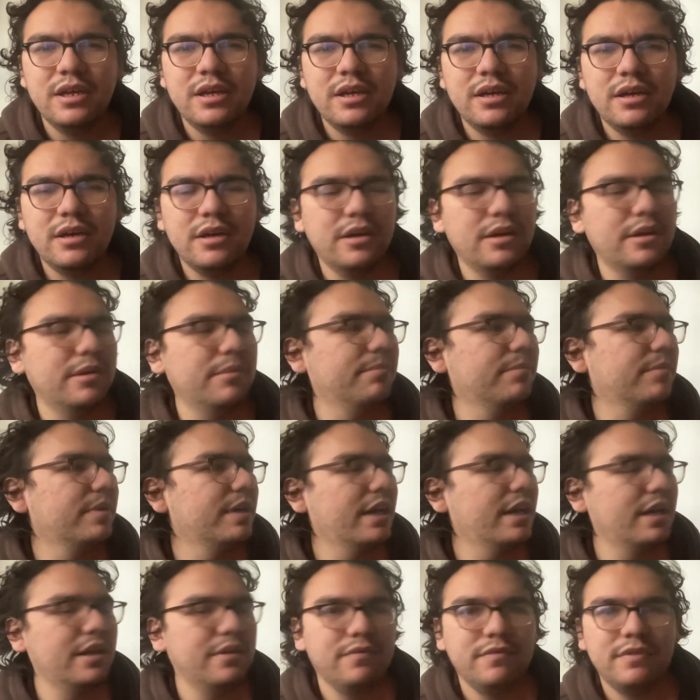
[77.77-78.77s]
kind
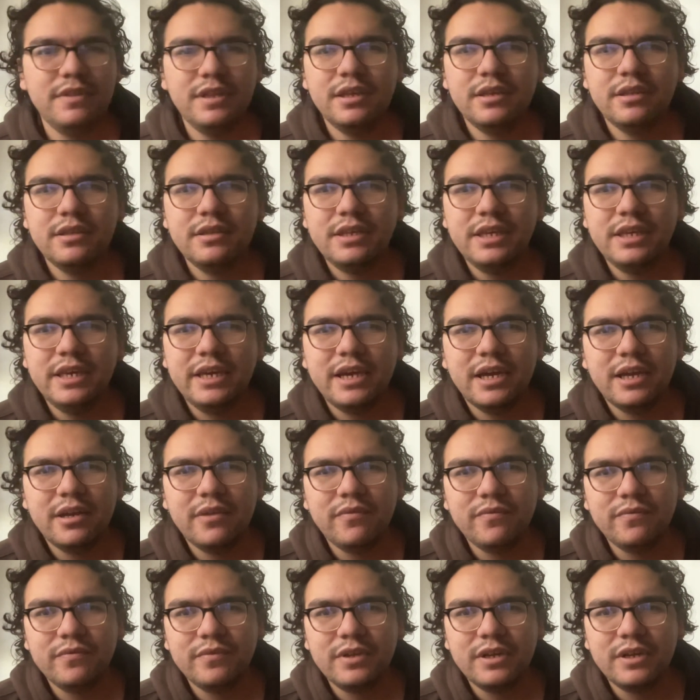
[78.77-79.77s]
of thing. He kind of
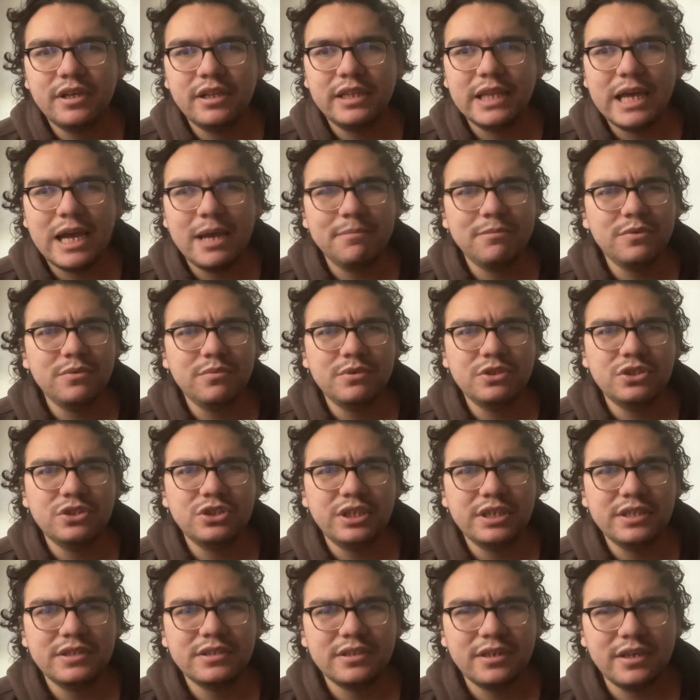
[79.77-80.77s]
collabed with J.
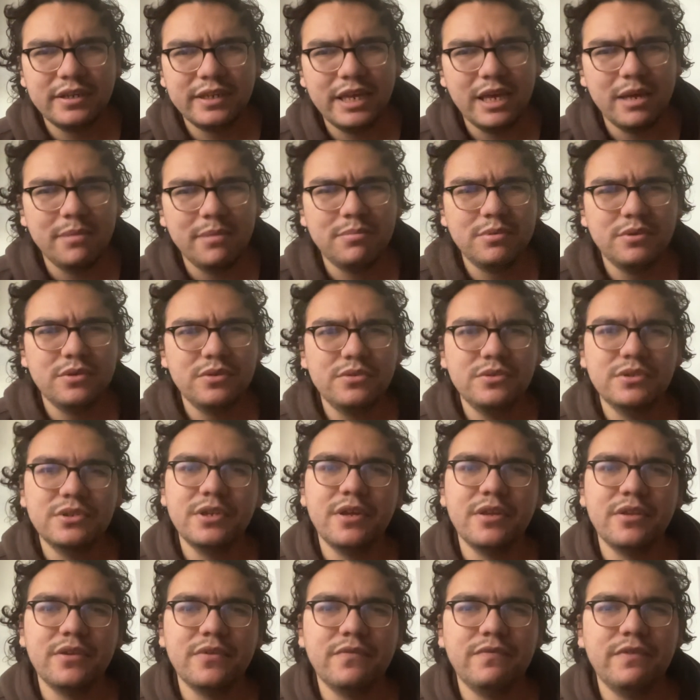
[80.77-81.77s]
Scott Campbell, who's
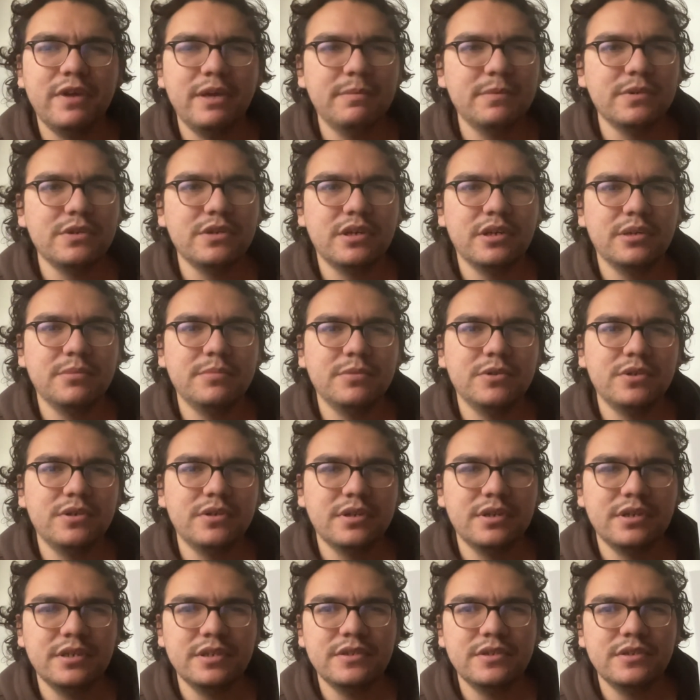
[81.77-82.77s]
another famous comic book
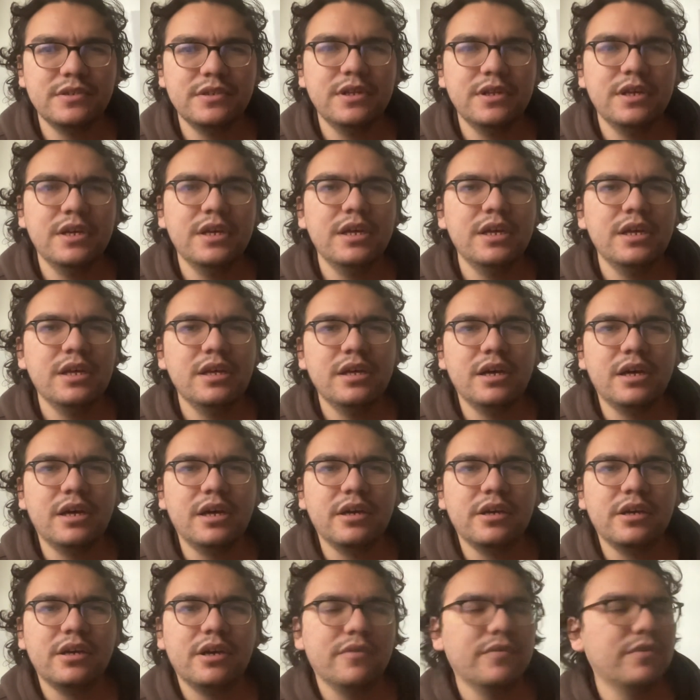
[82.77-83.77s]
artist,
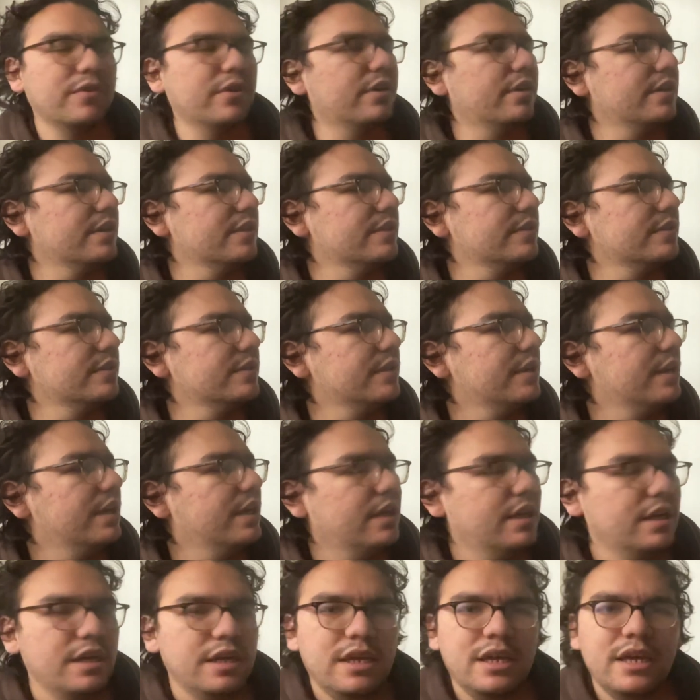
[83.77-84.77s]
cover artist.
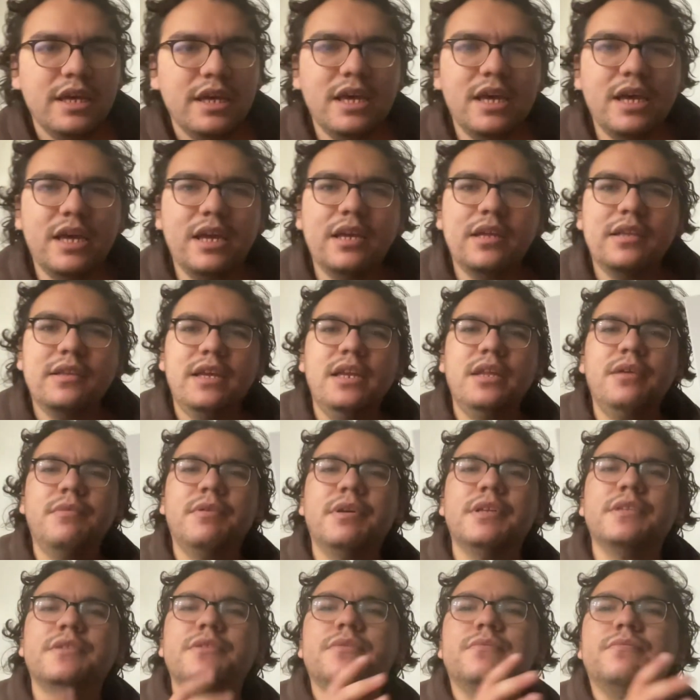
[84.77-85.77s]
And
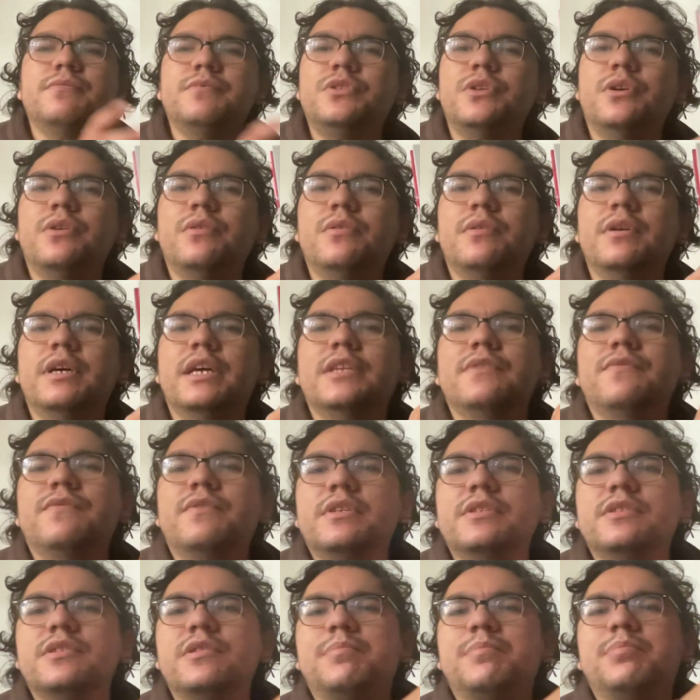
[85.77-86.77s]
anyways, so as far
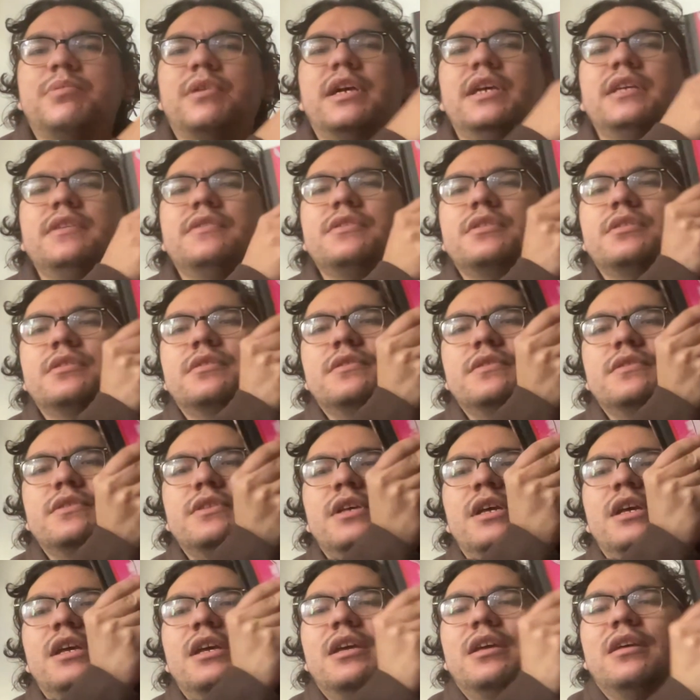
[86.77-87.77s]
as the price goes,
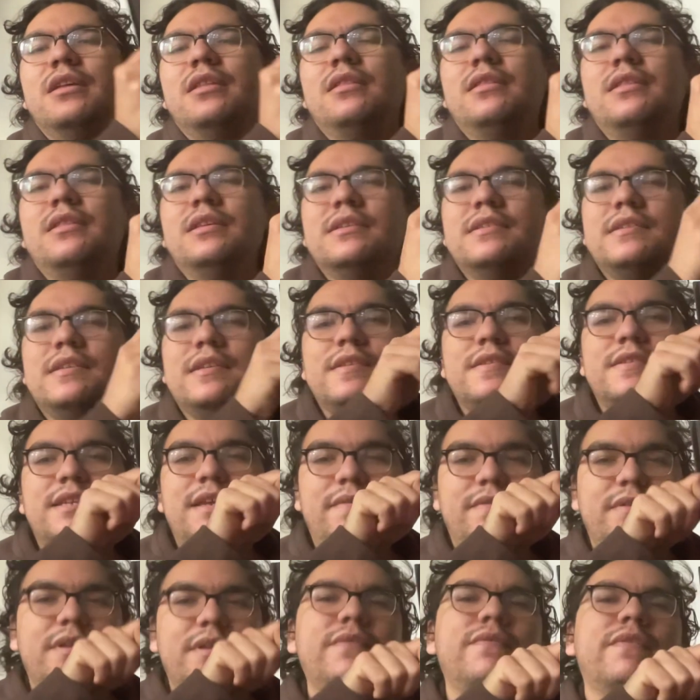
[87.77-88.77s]
this is
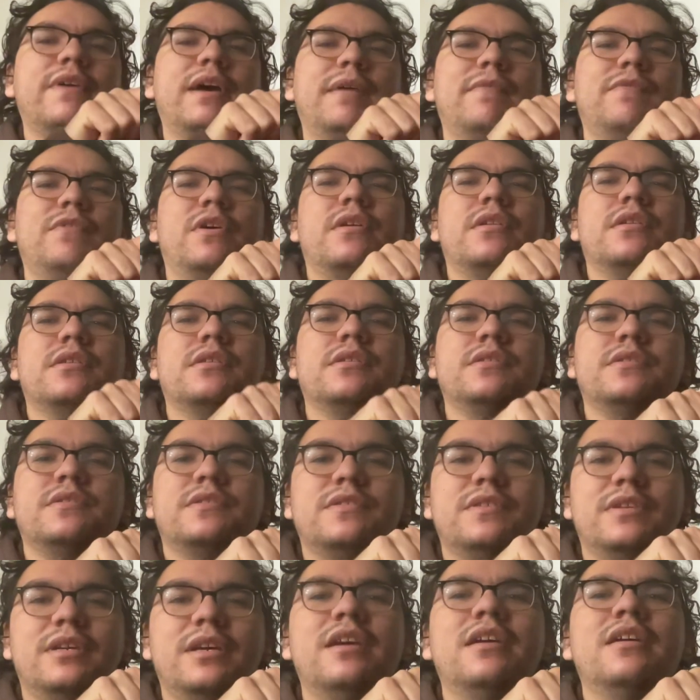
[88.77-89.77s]
$75.
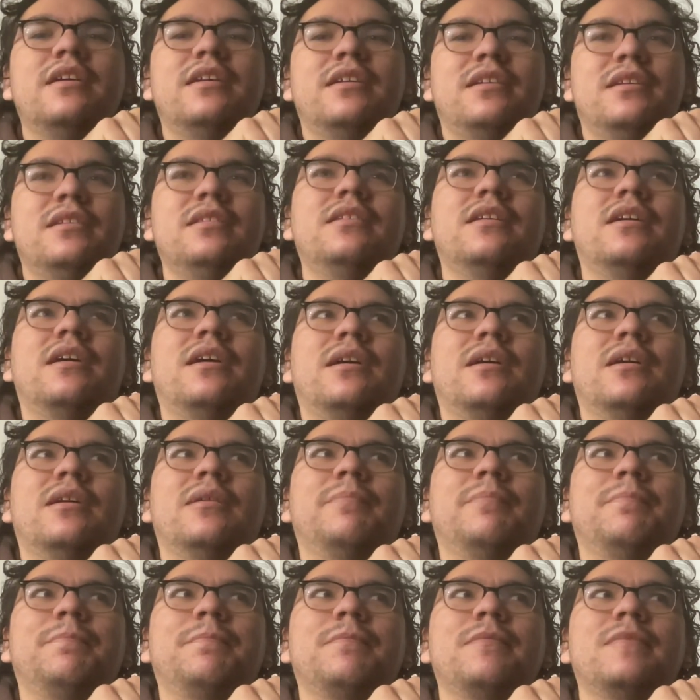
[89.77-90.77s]

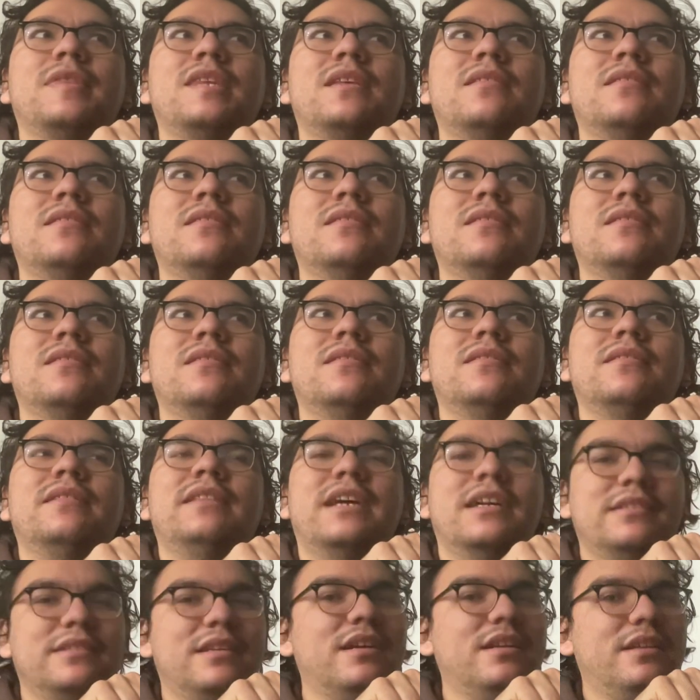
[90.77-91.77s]
Um,
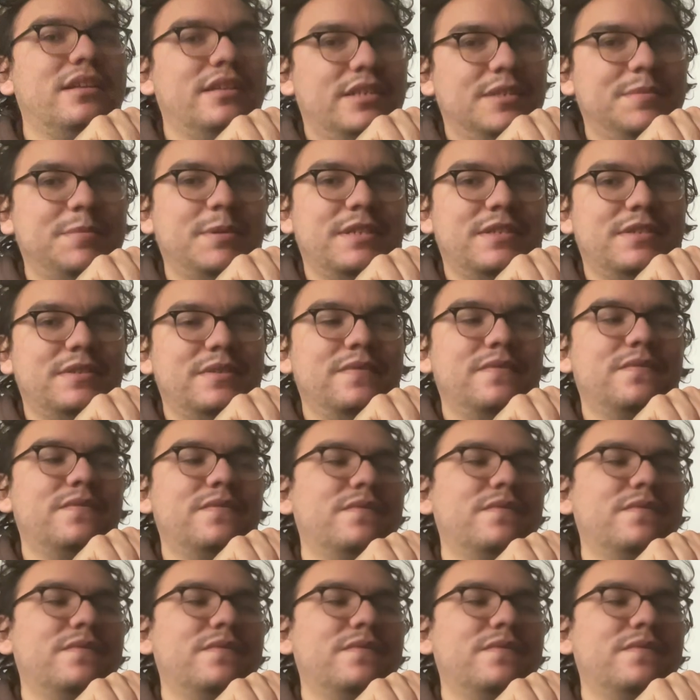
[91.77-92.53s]
that's kind of expensive.